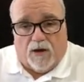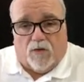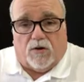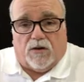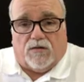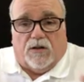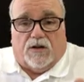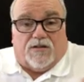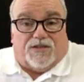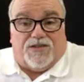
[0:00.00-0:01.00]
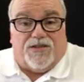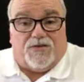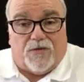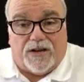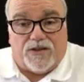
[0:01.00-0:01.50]
Well, the
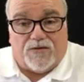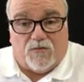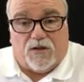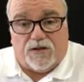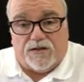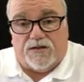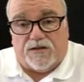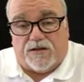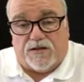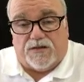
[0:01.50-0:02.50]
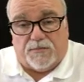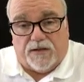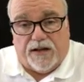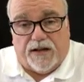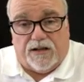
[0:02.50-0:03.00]
situation was at this
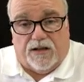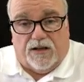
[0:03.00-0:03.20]
plant